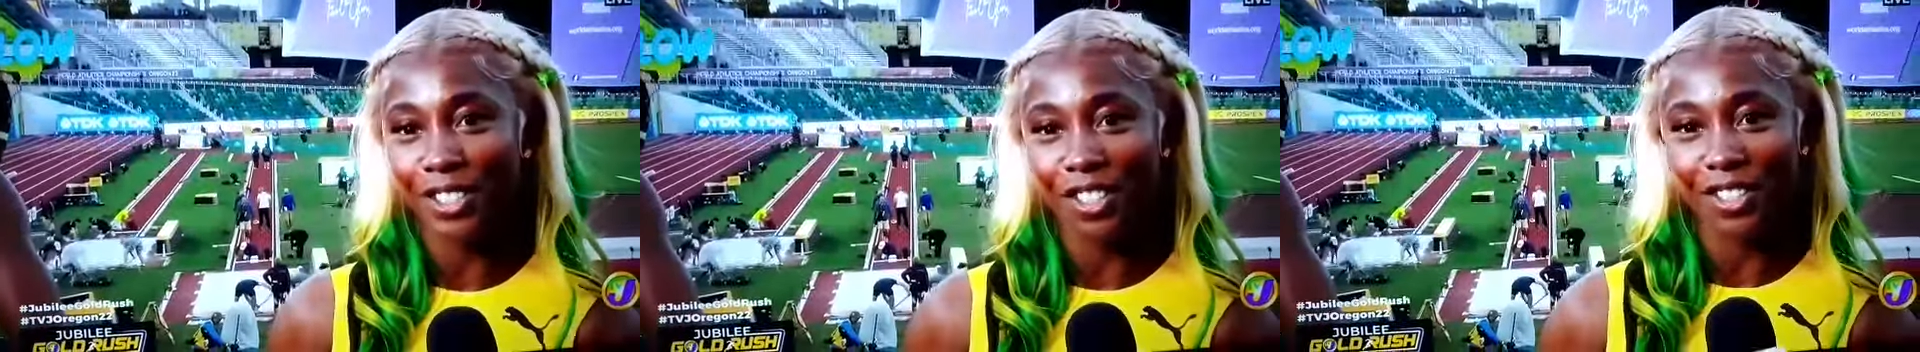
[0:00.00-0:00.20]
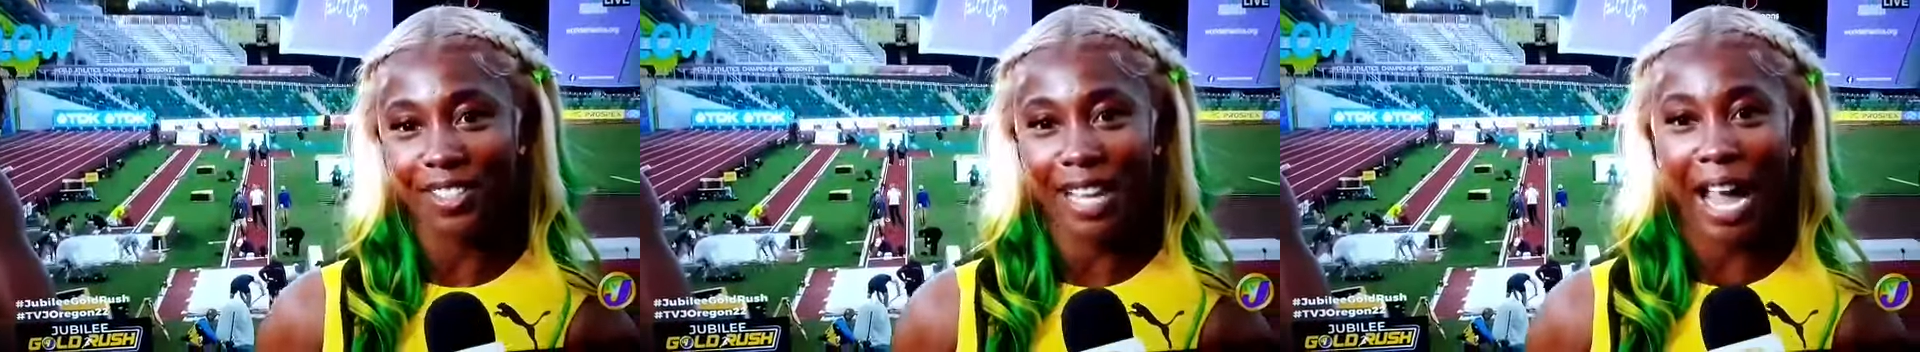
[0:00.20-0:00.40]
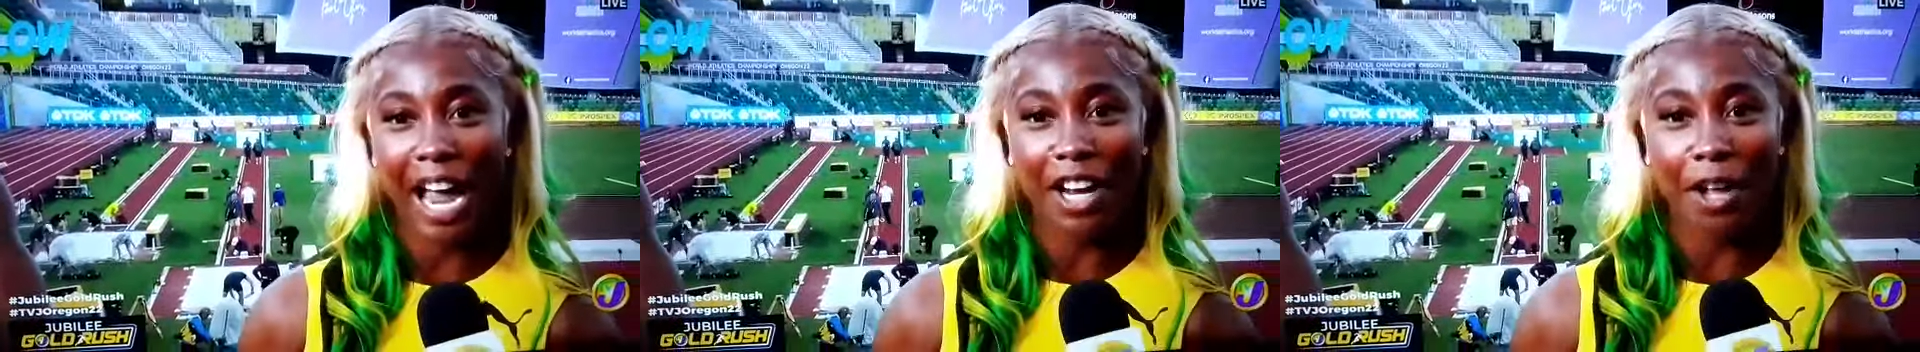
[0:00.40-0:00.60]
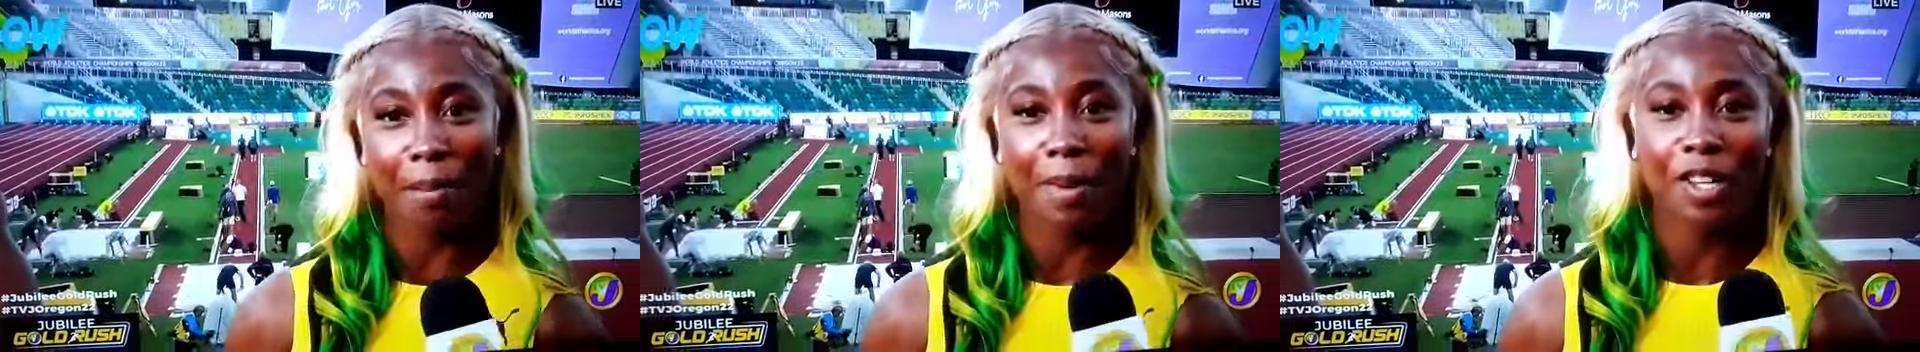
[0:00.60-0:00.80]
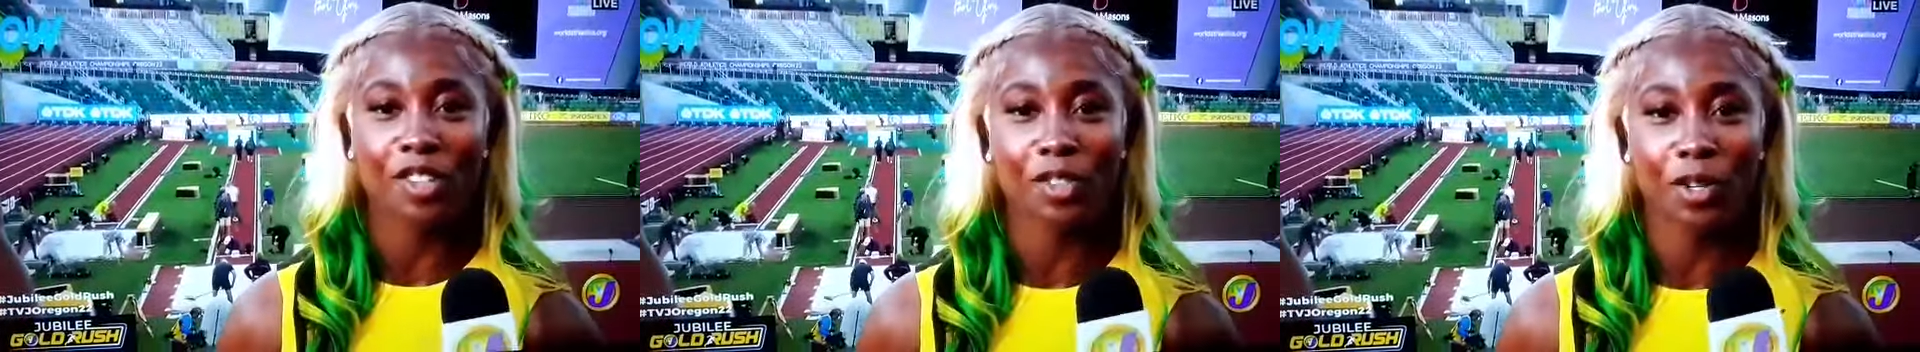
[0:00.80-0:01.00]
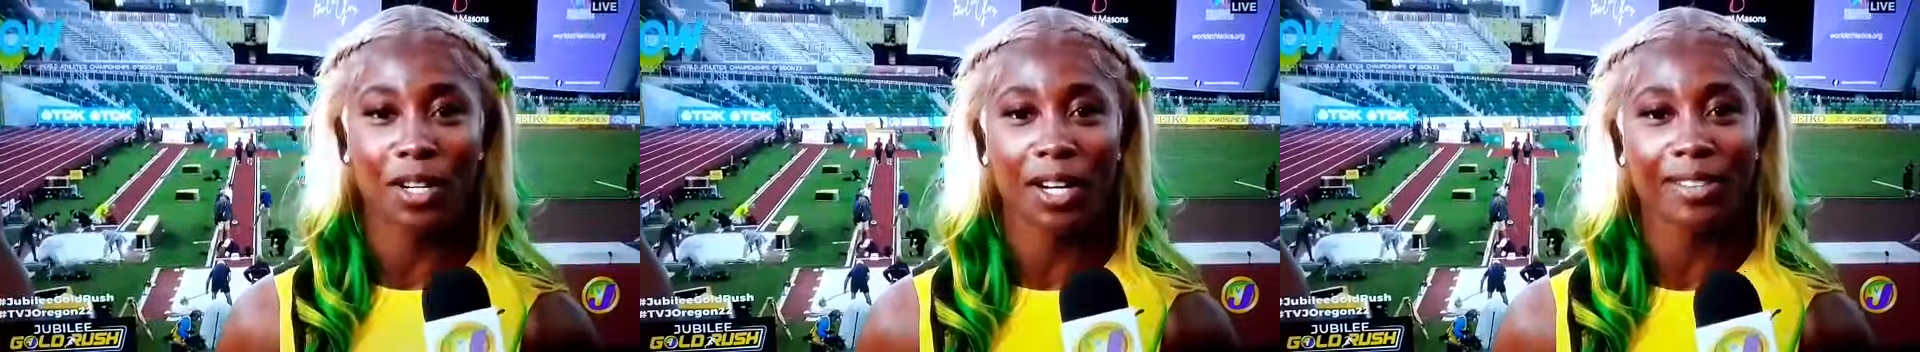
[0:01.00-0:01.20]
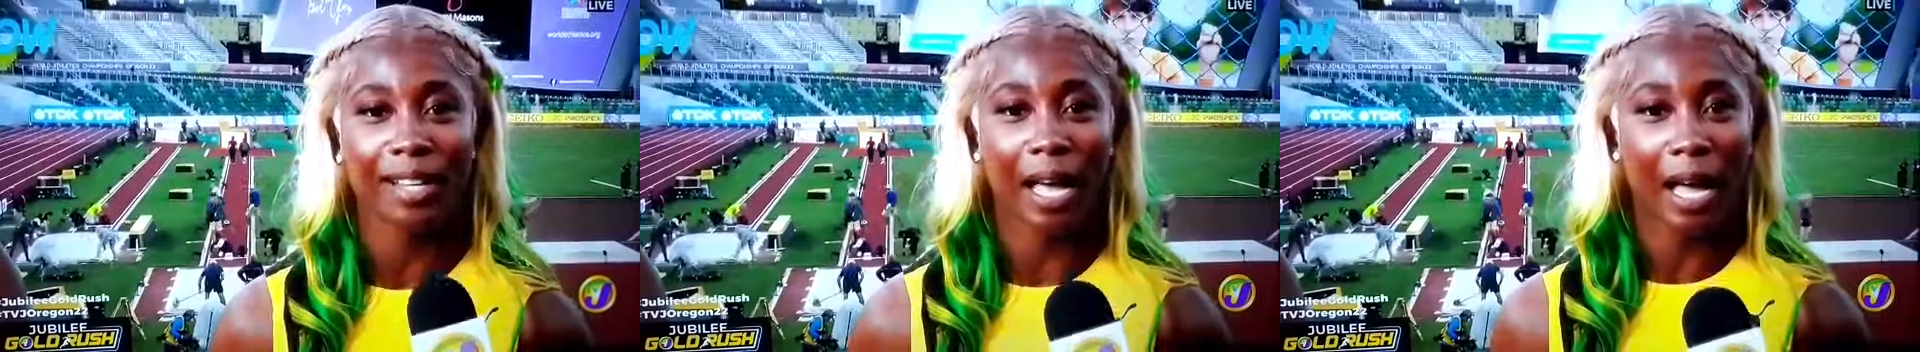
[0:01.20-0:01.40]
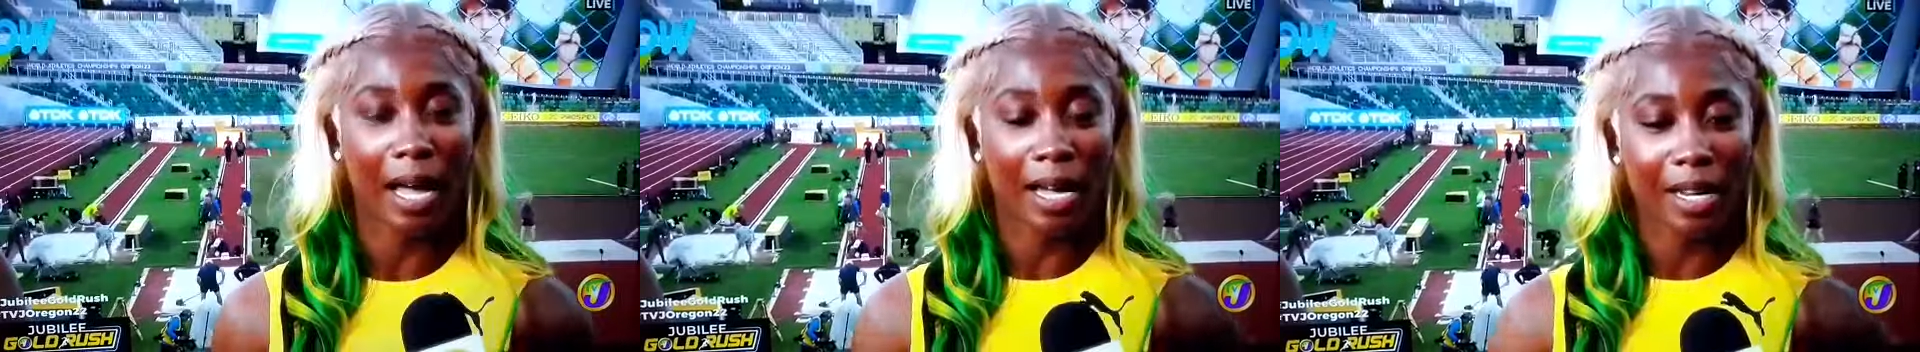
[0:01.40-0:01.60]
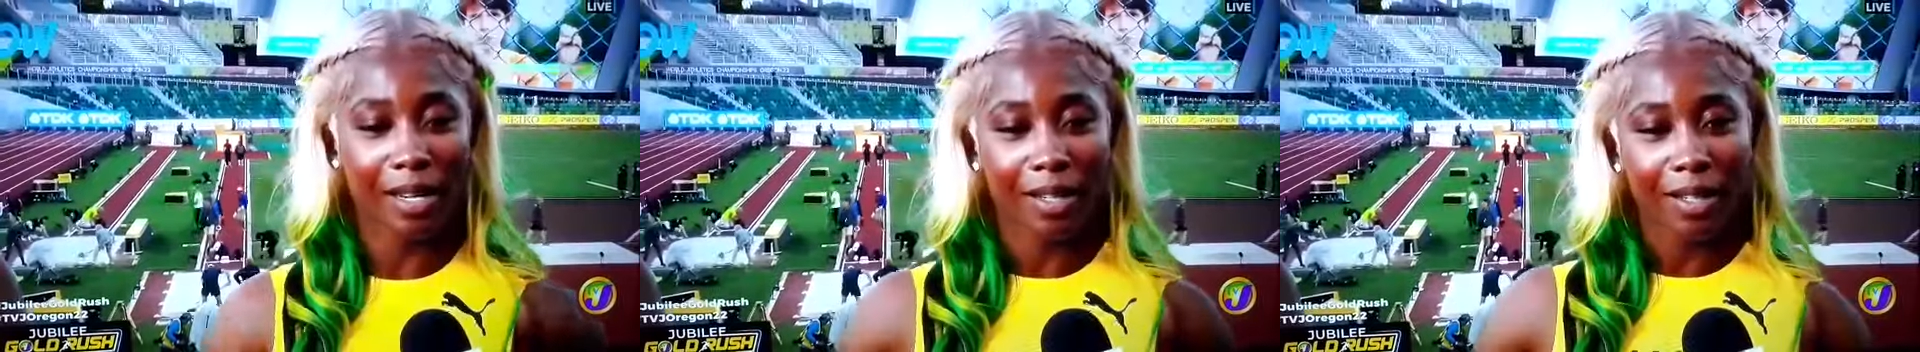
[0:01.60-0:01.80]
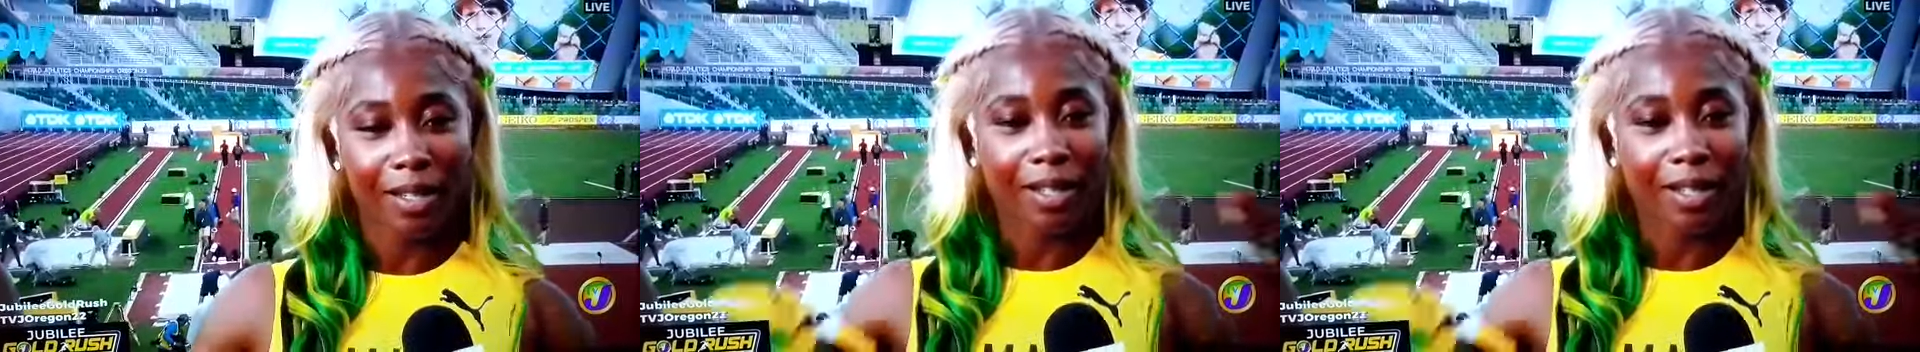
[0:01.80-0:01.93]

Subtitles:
just kind of make sure that I